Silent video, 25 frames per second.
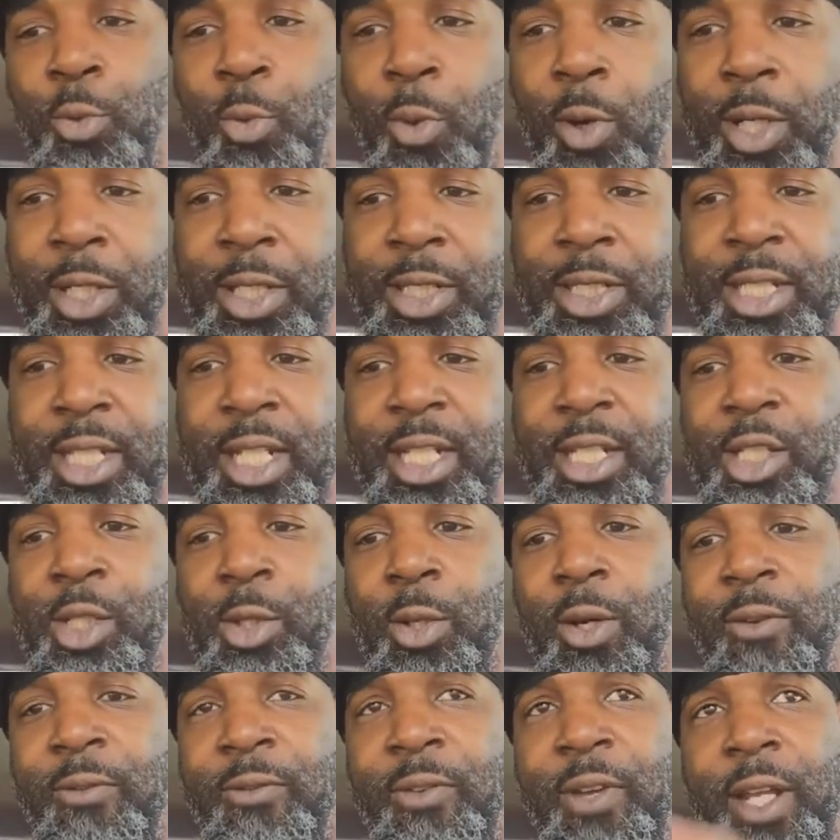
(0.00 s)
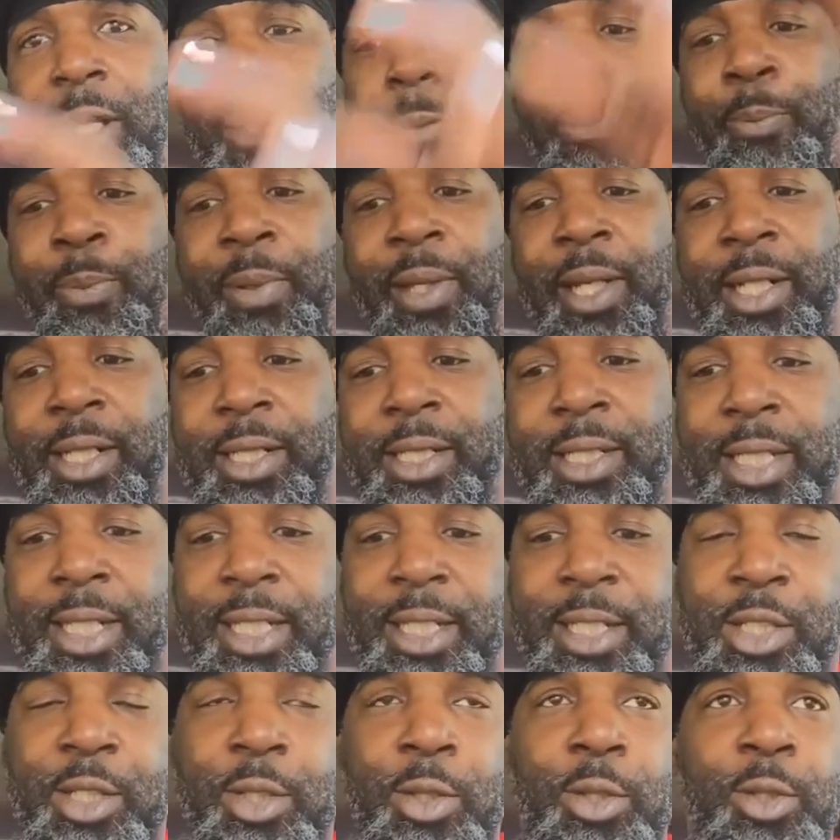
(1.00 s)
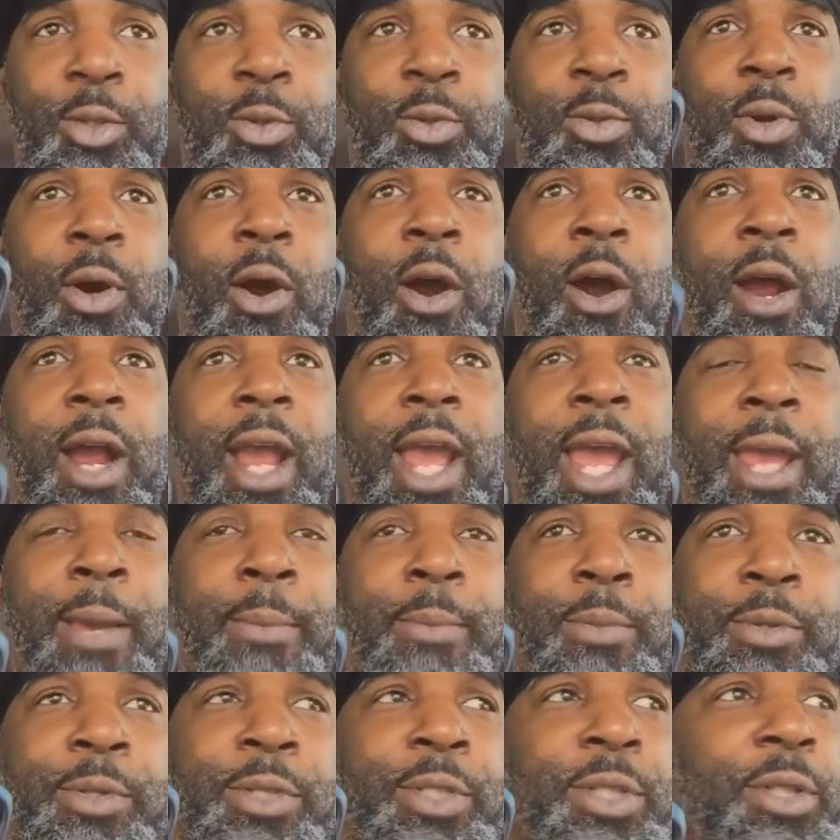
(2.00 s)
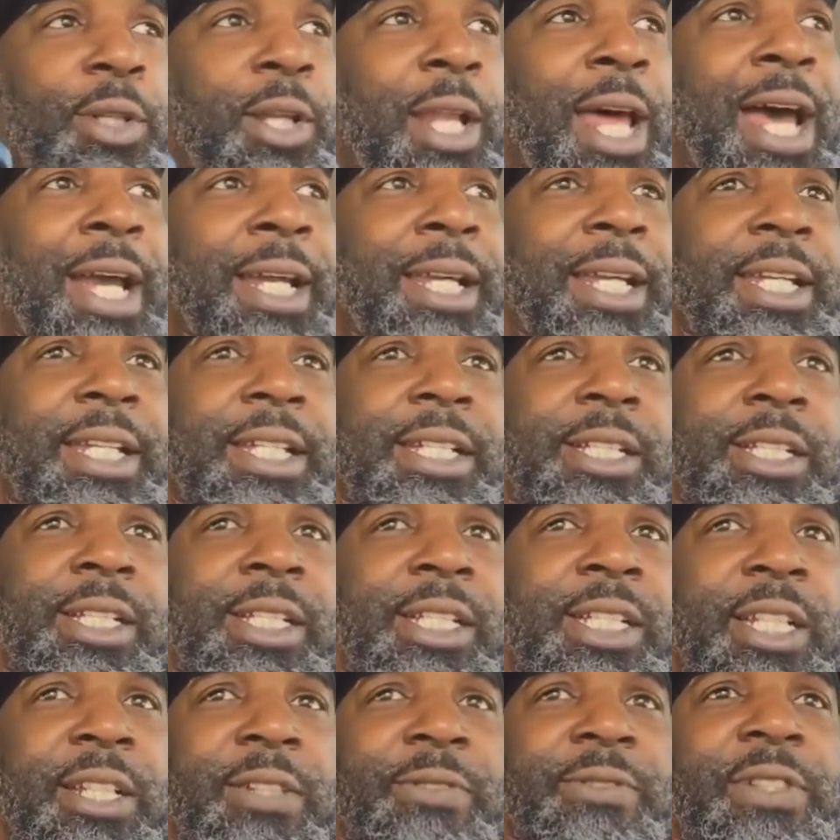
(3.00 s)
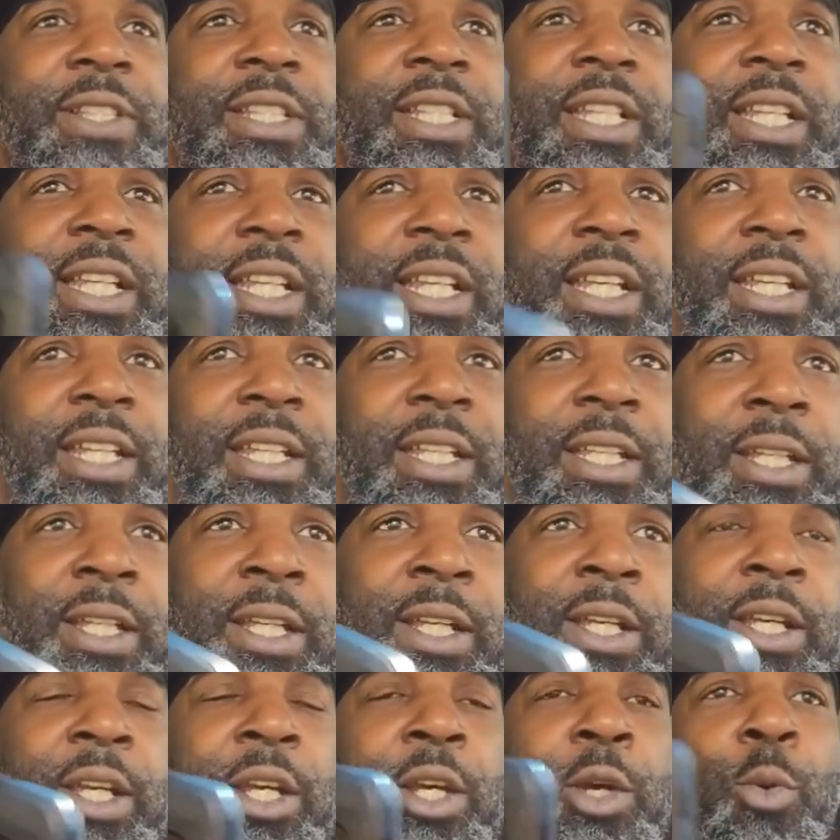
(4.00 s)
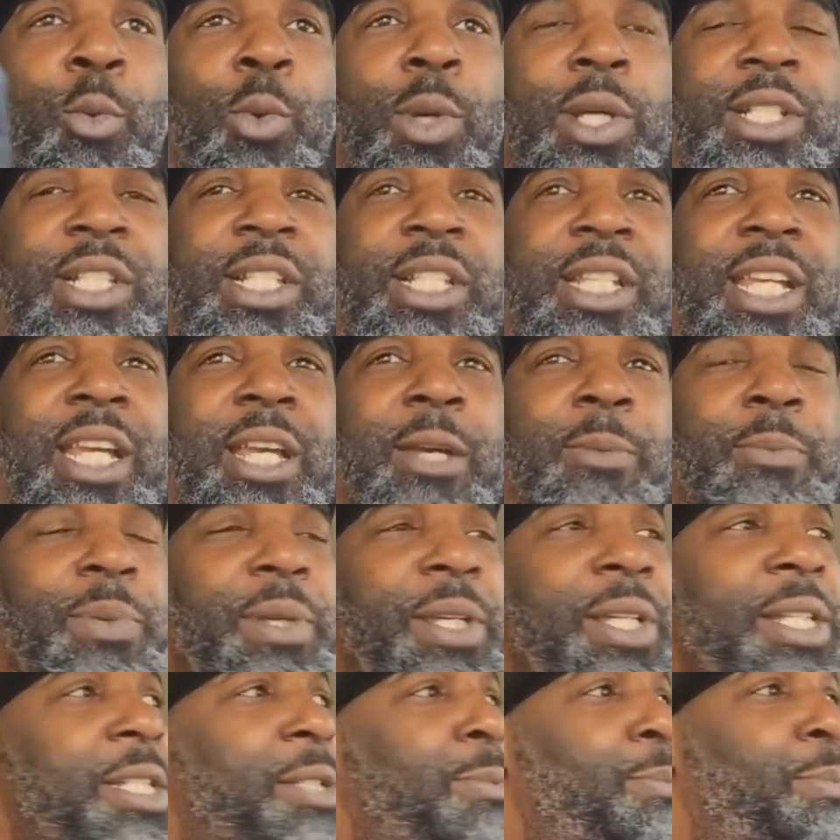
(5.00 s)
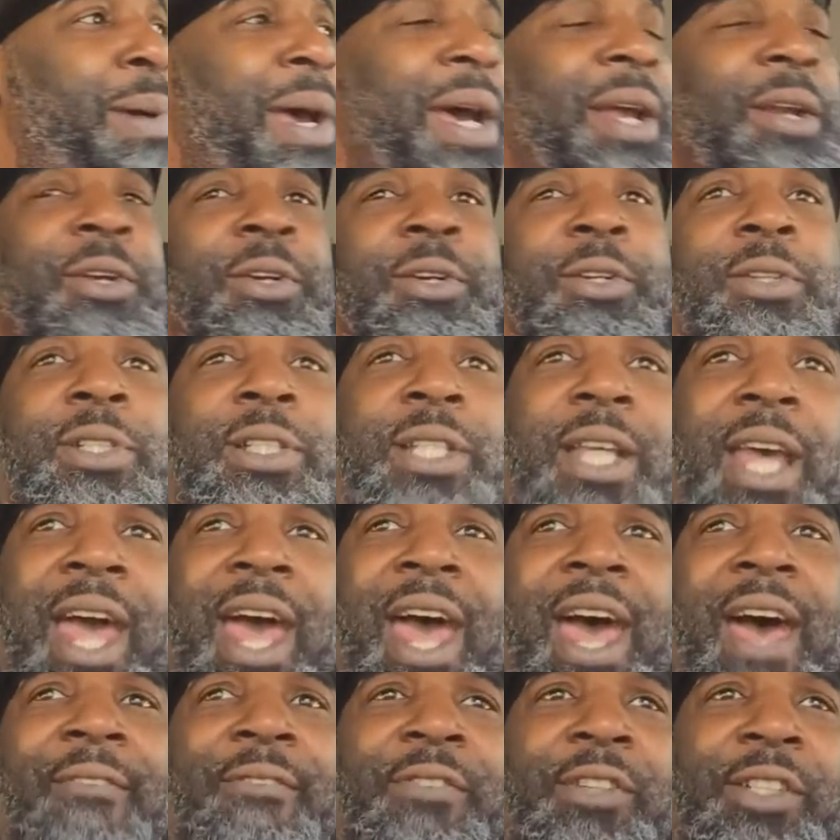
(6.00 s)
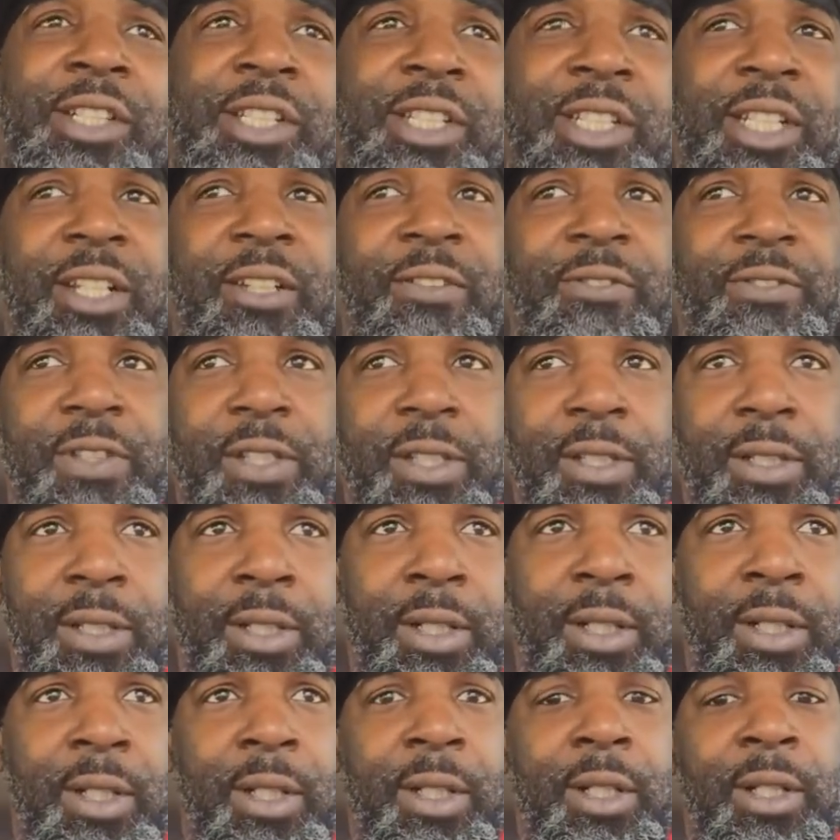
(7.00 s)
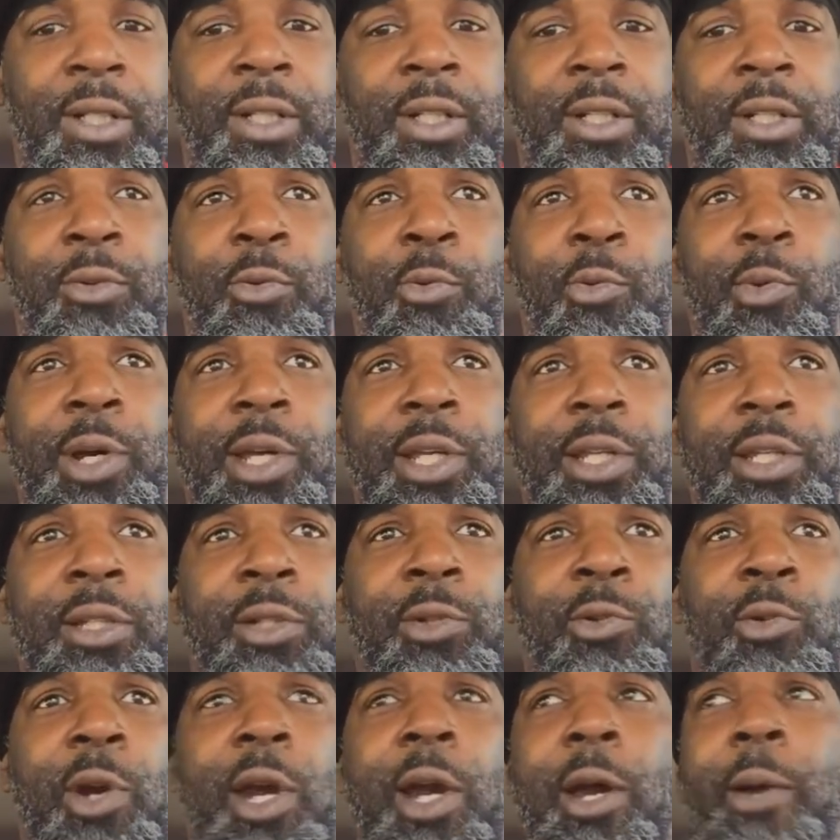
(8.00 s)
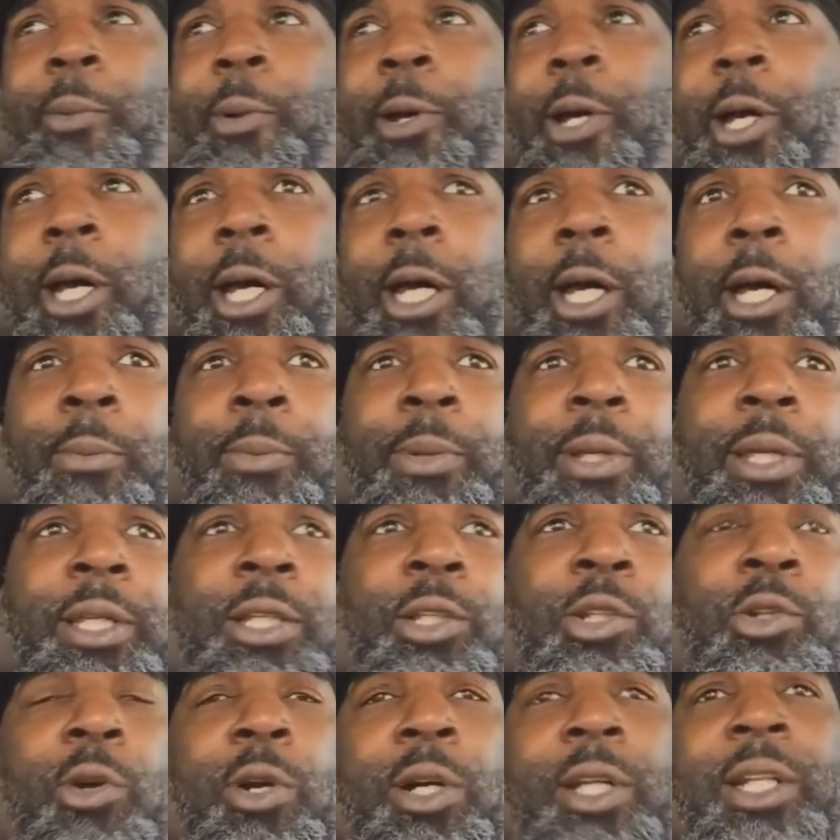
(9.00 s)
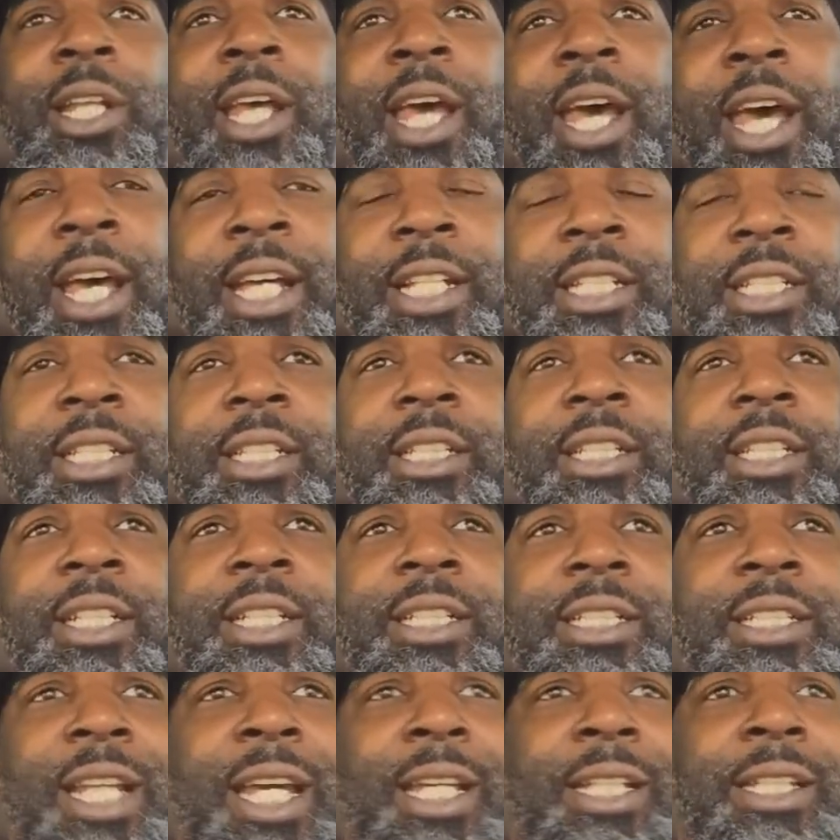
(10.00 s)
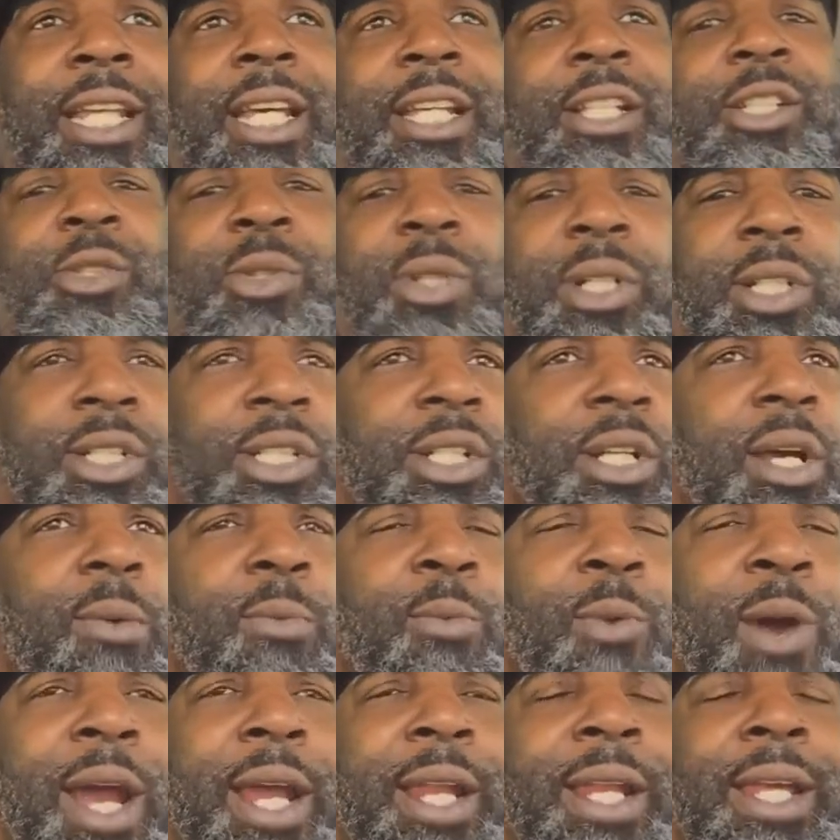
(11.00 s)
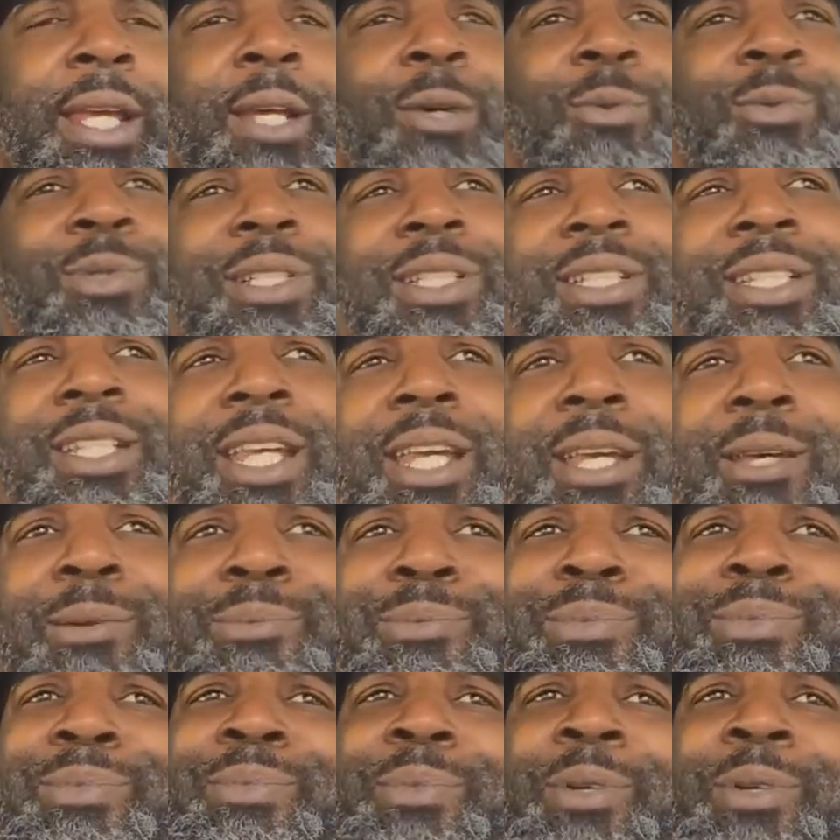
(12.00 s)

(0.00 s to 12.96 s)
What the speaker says: you want to set your availability so you are able to lock in shifts. With Skip, it's better to have a shift. With Grubhub and DoorDash and things like that, you could jump right in. With Skip,